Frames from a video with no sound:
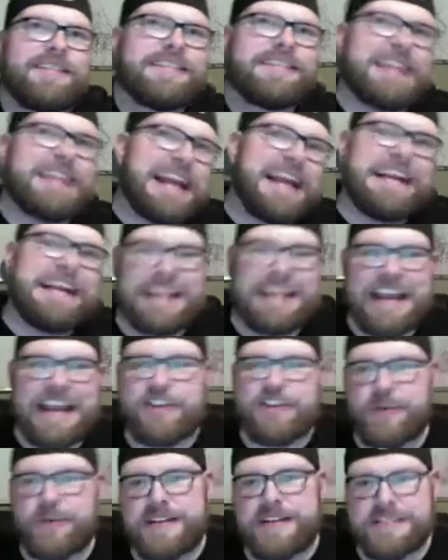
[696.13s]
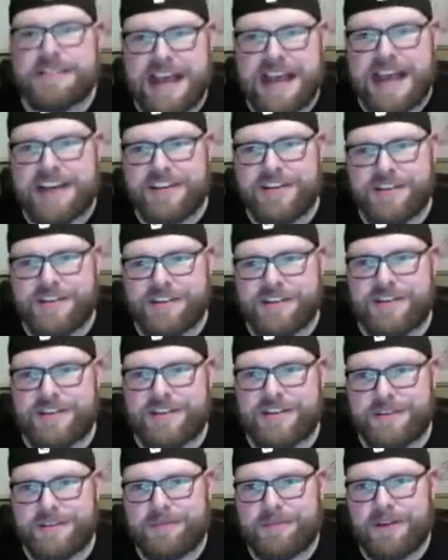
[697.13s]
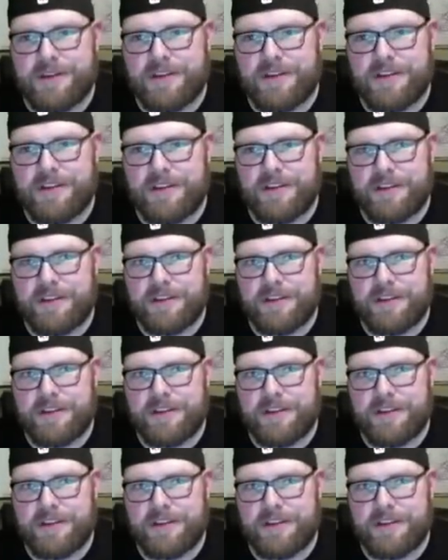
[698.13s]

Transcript: day-to-day transactions on something on